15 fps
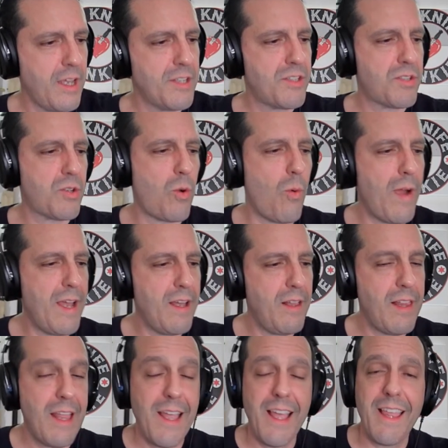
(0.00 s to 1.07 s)

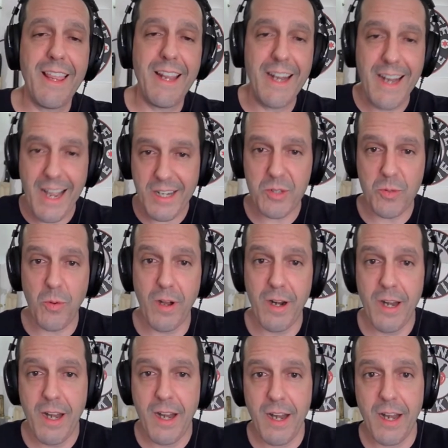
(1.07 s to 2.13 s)
Squale. The next
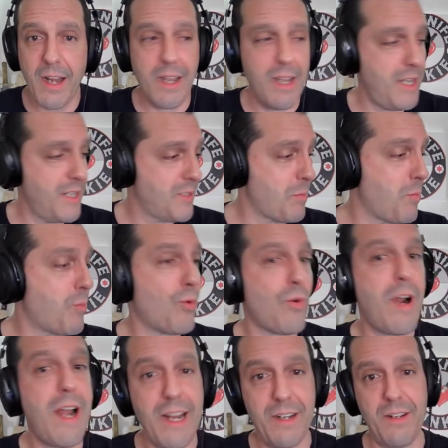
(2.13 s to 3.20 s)
one is
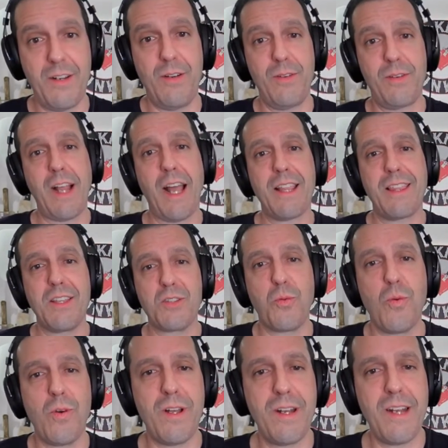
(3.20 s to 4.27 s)
brand new. Got this
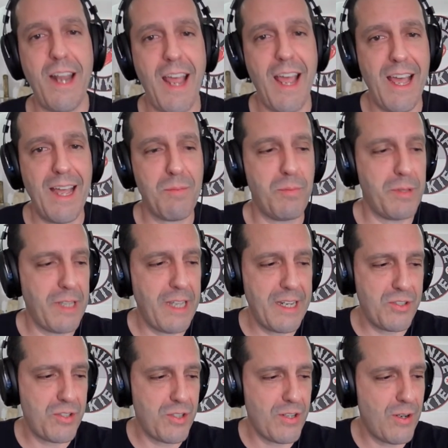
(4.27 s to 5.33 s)
one at
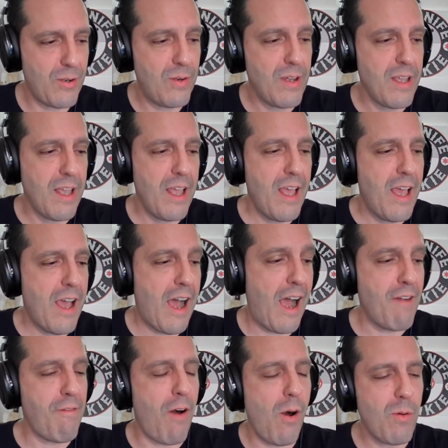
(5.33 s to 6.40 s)
Blade Show.
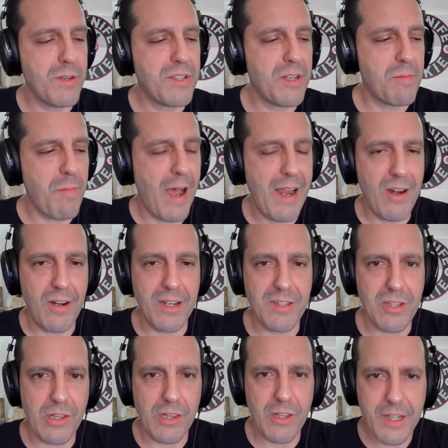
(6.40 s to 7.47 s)
I've always admired
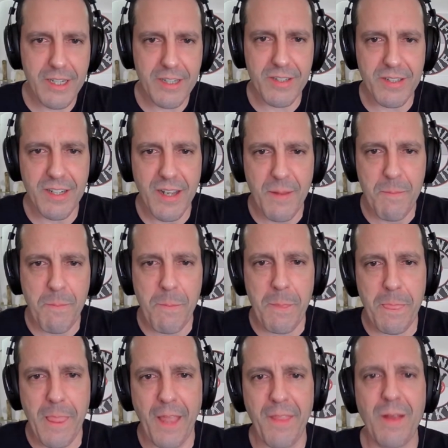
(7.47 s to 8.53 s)
its looks.
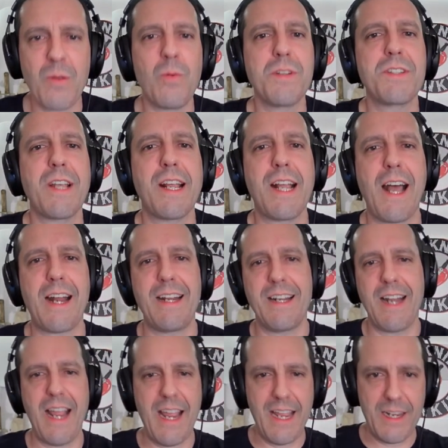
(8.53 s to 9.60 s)
And then once I got it
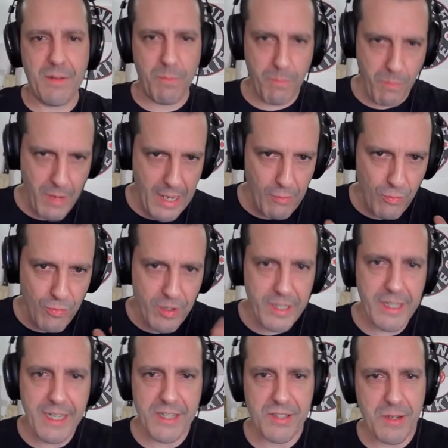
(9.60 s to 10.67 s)
in hand, it
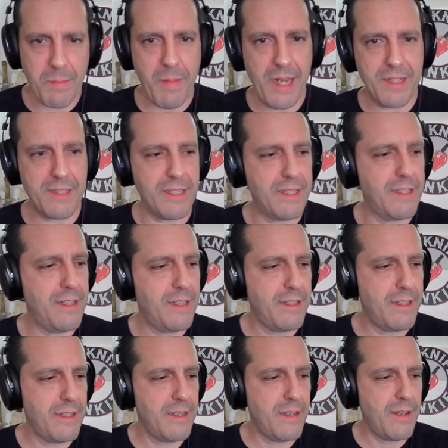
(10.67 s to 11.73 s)
really cemented
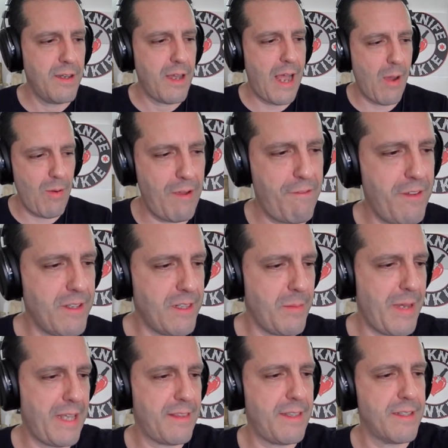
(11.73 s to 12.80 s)
how I feel
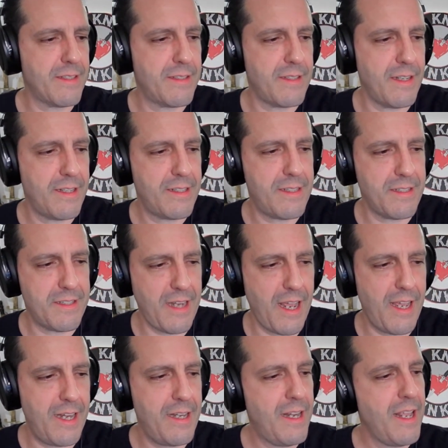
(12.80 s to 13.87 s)
about this uh,
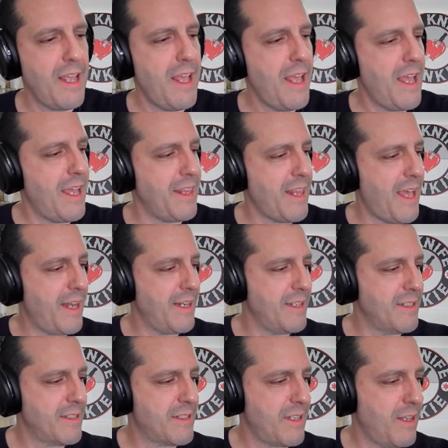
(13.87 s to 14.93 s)
design. And that
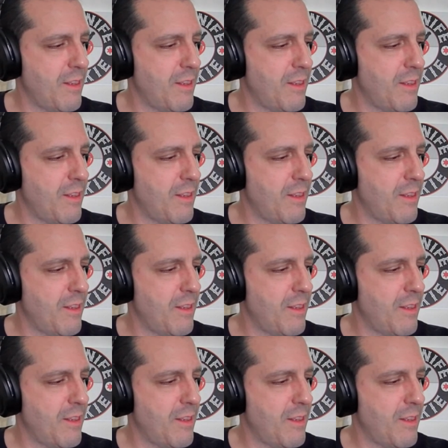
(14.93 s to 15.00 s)
is